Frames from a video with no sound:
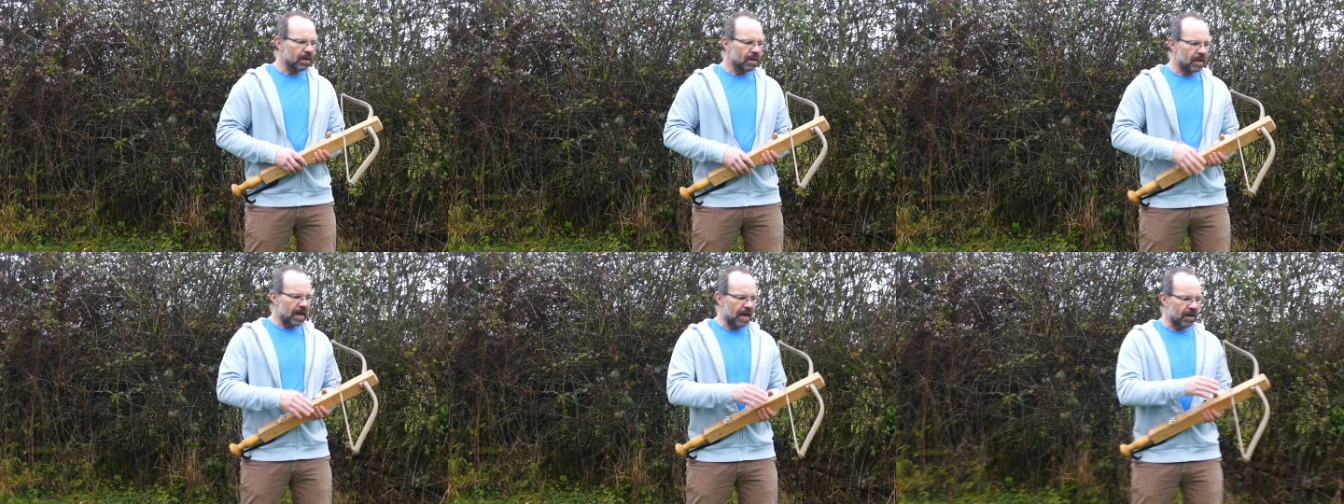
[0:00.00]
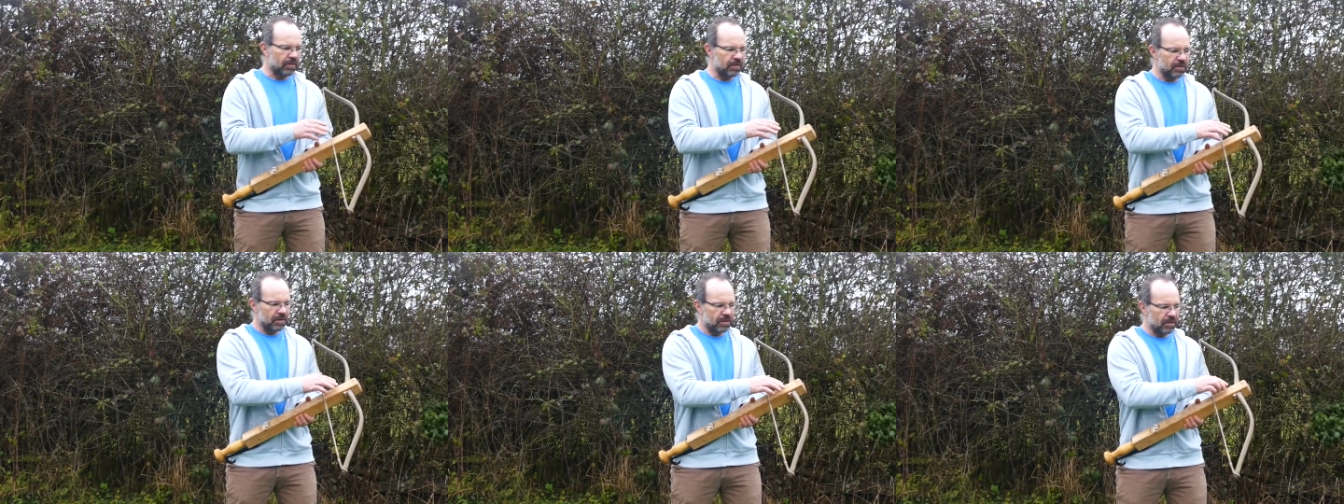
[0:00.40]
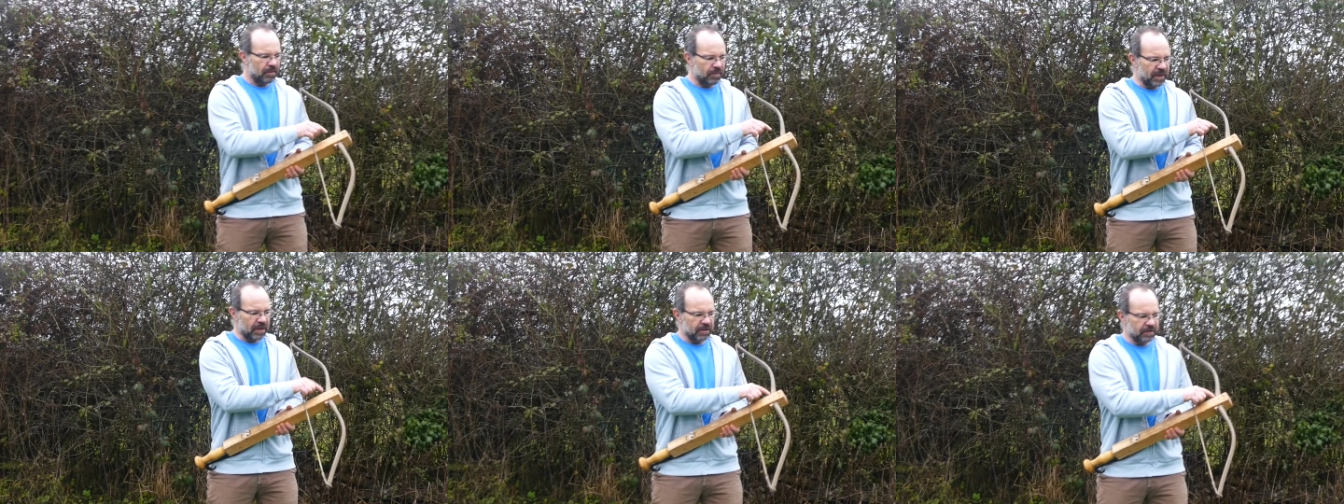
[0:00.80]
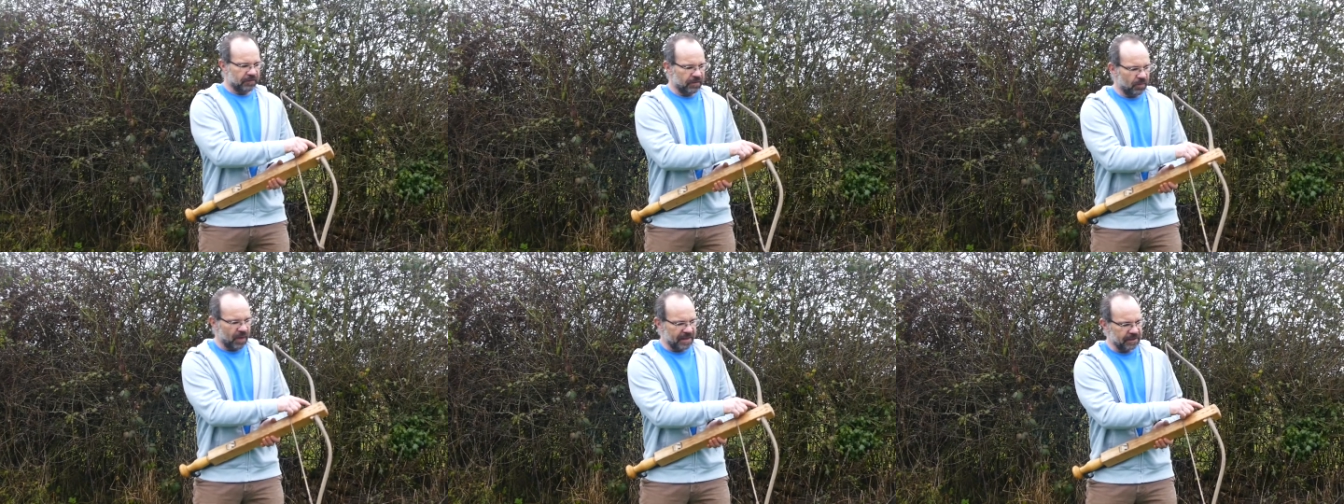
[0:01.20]
Now, because of
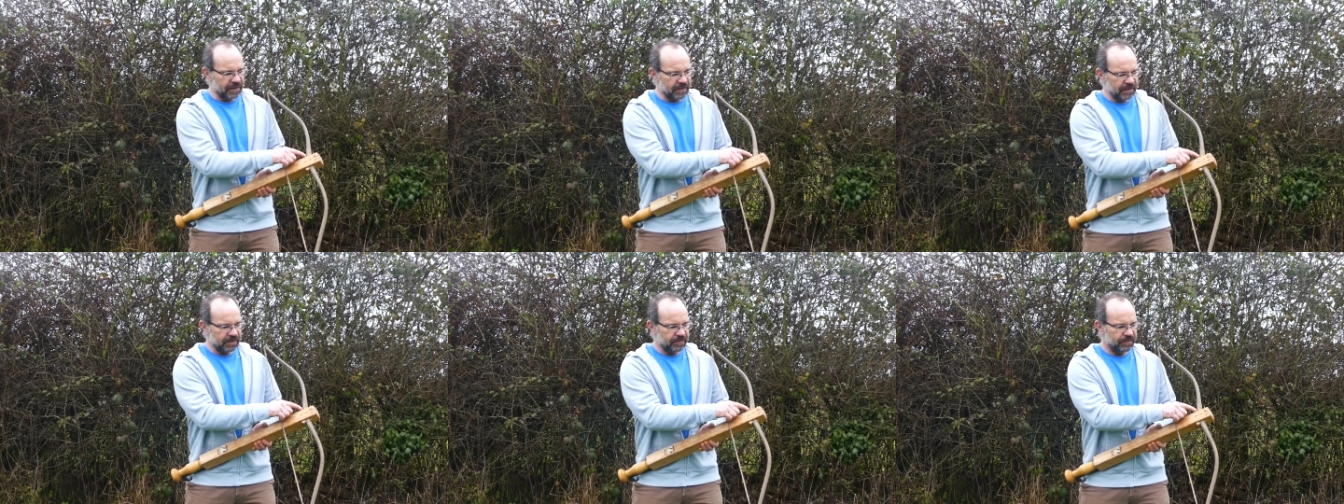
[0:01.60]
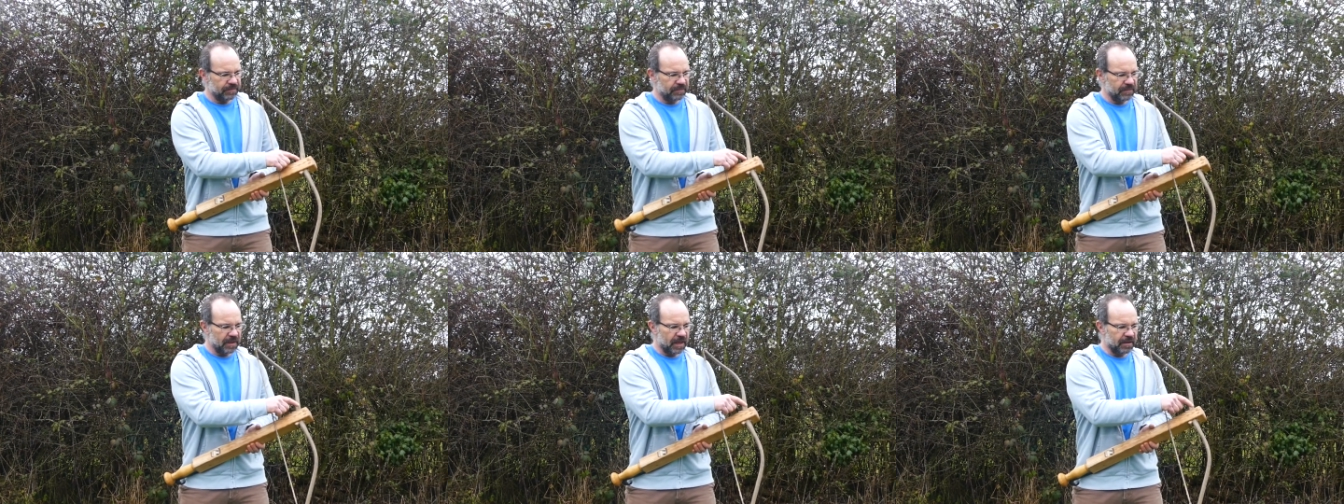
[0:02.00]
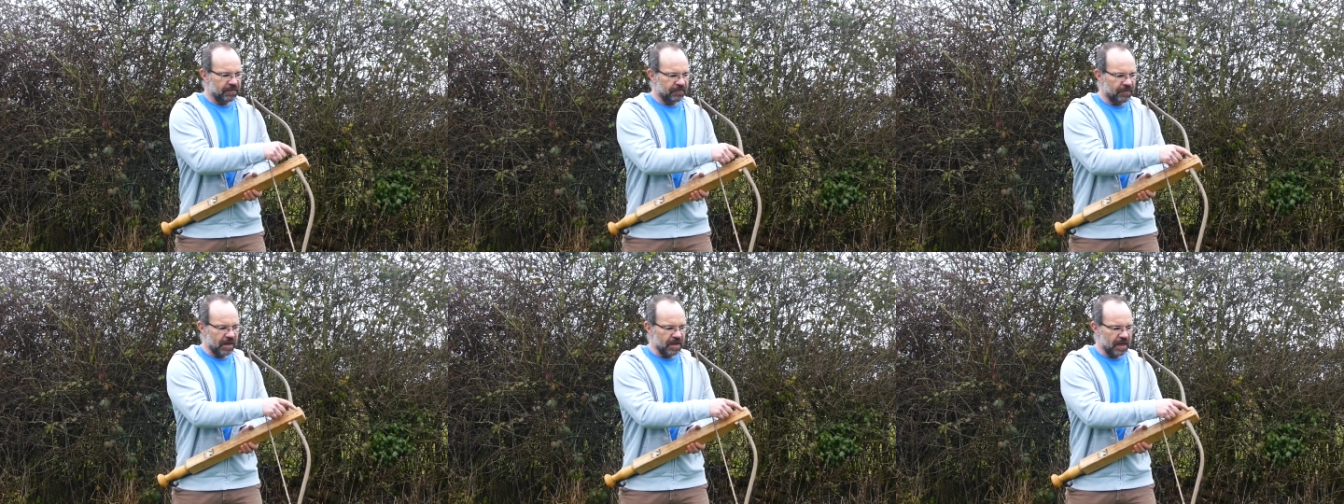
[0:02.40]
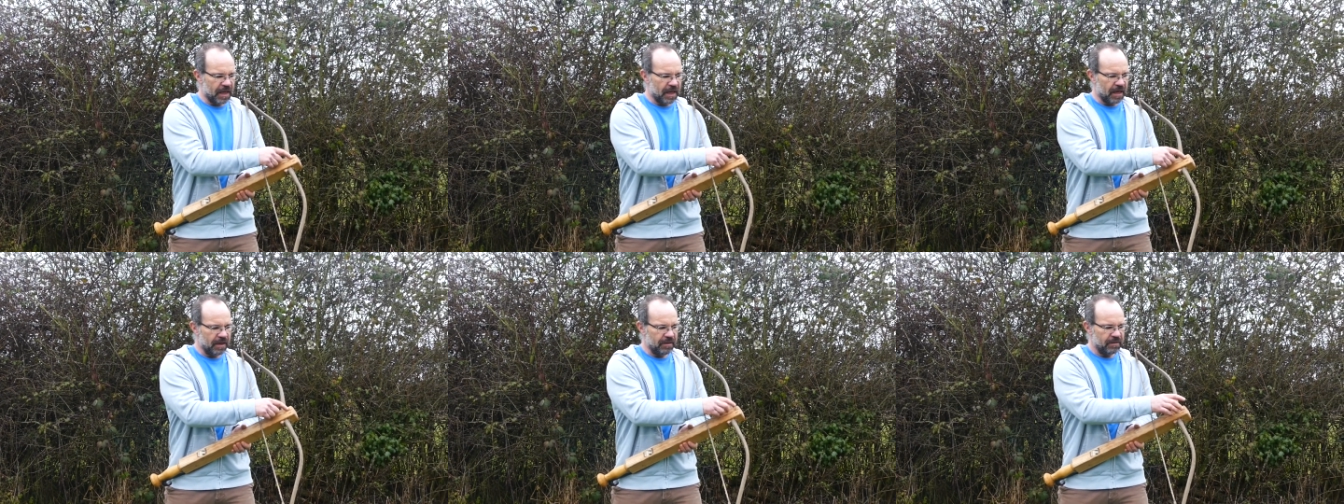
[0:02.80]
the wedges, at the front
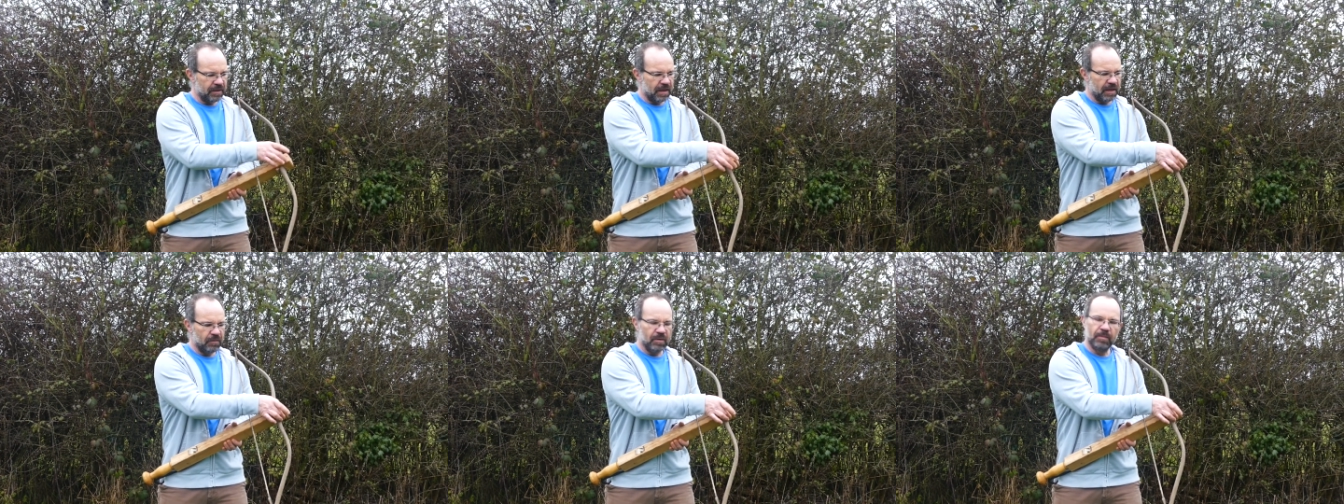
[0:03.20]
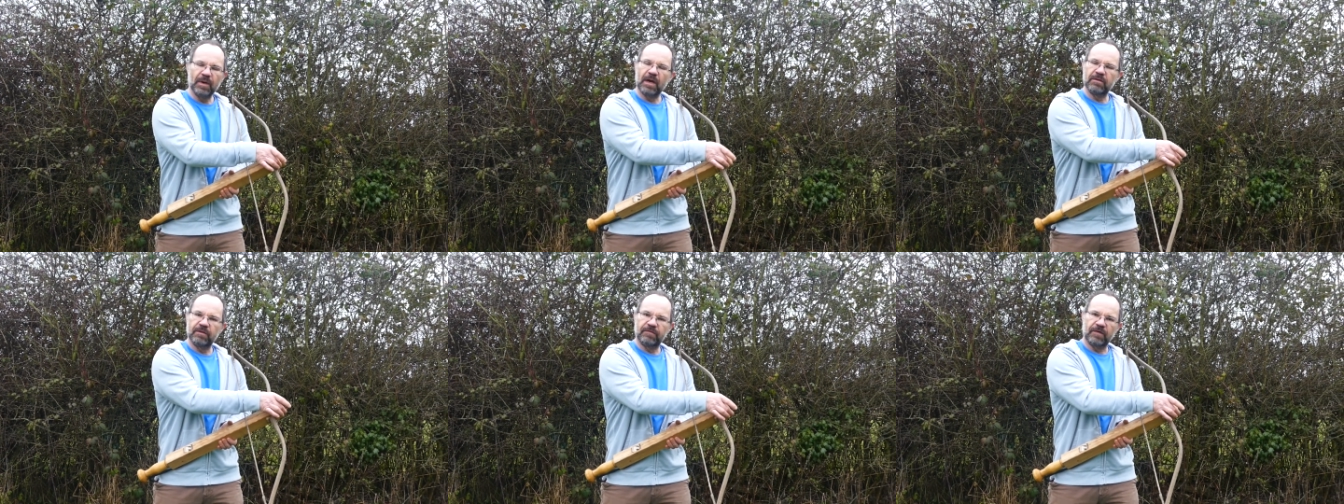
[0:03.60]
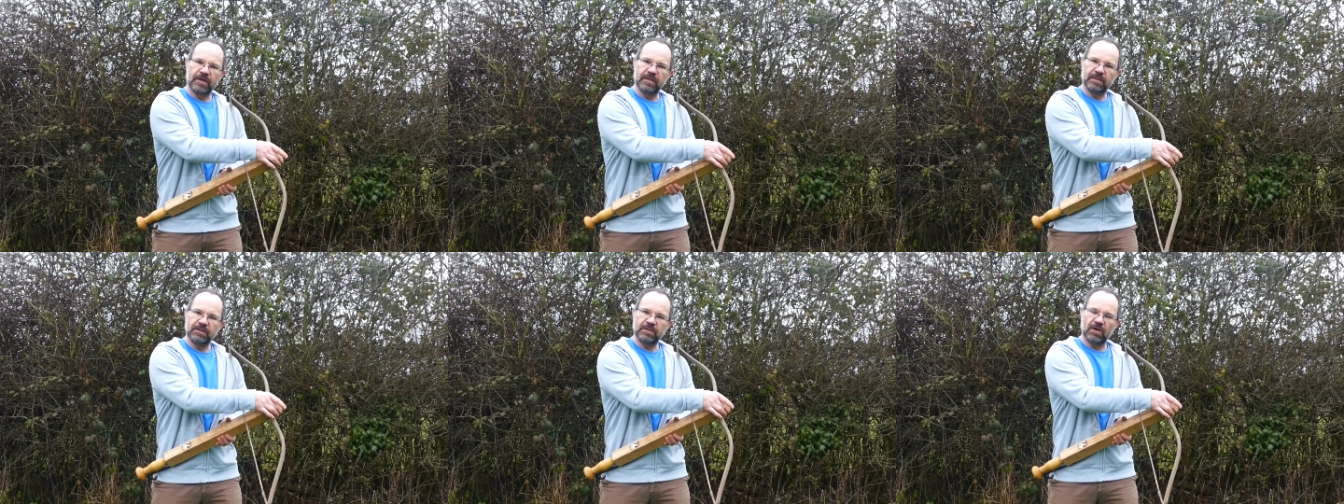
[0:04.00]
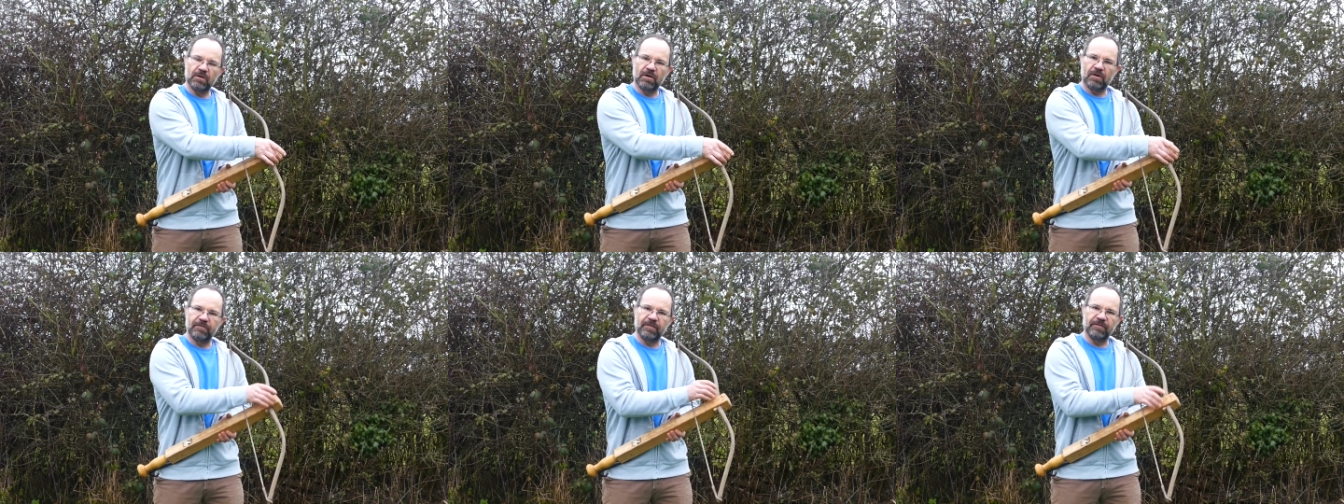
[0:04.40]
here, it would blow the front of the stock
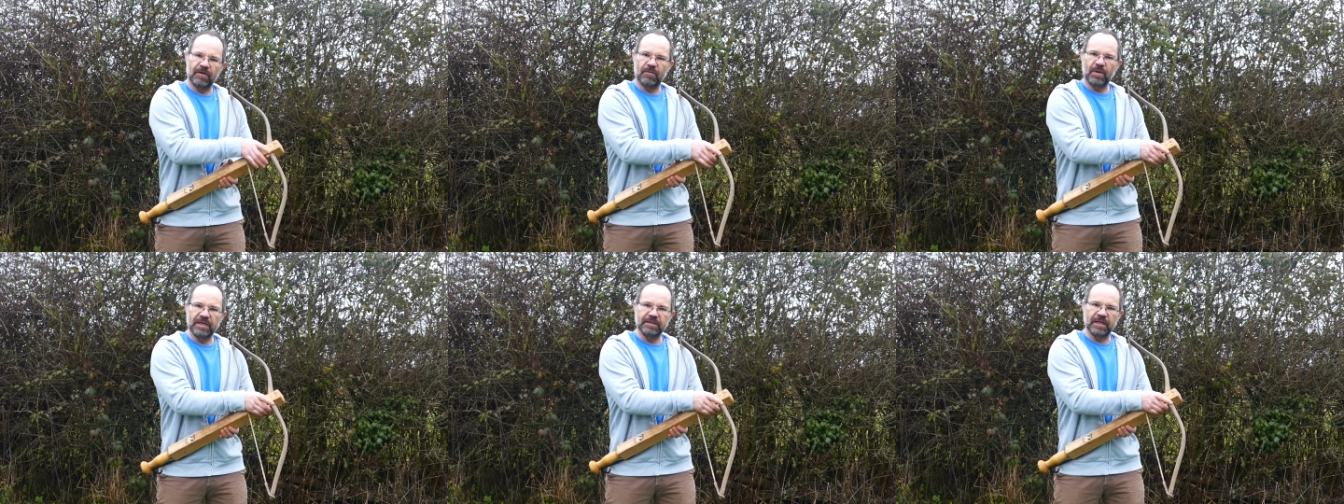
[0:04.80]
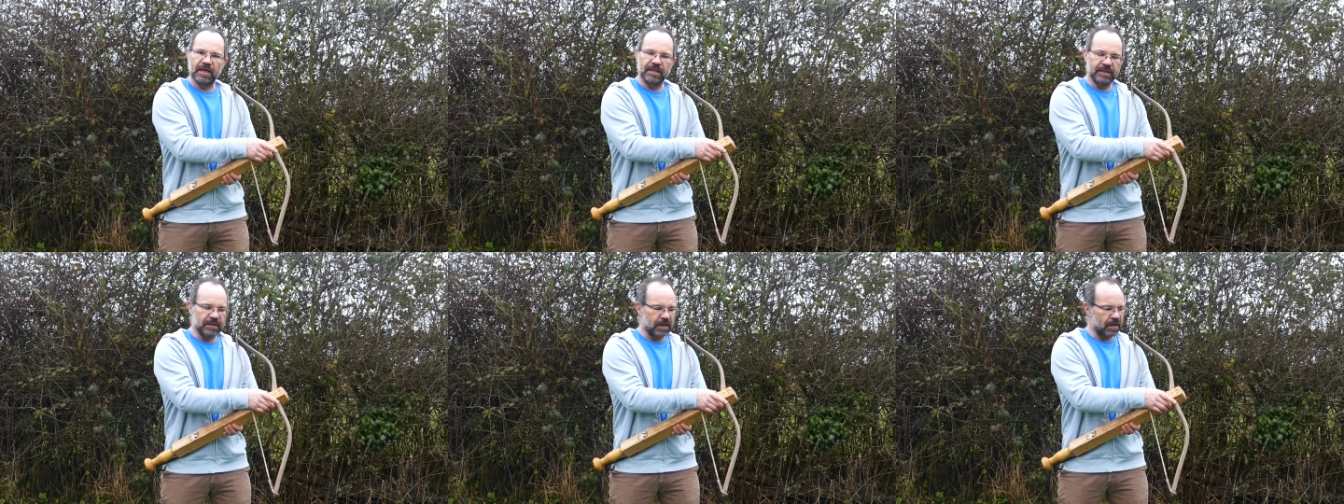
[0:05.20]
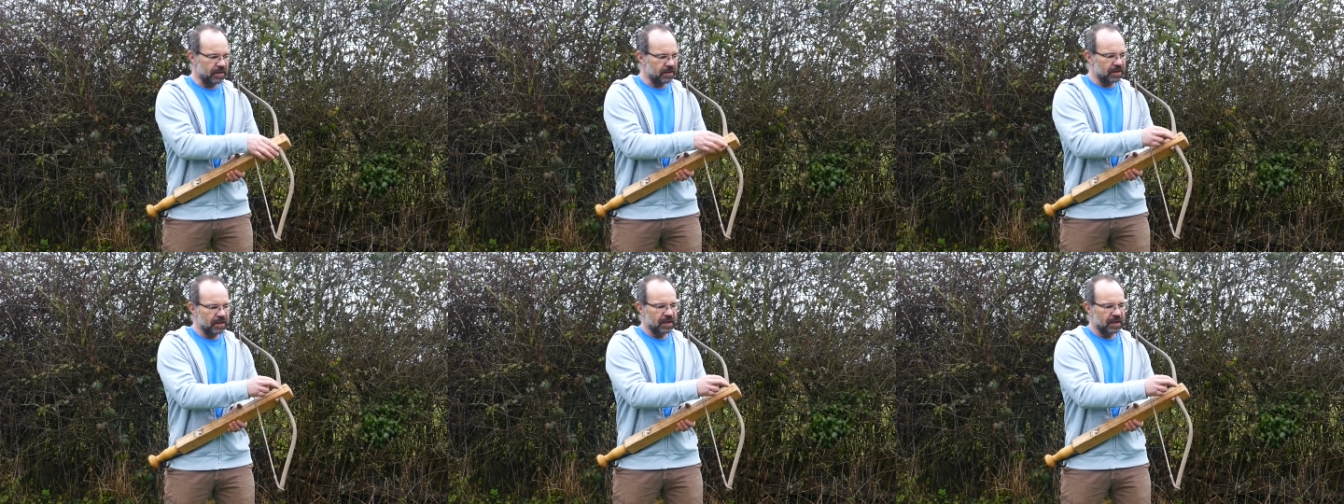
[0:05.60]
off if I wedged that in tight.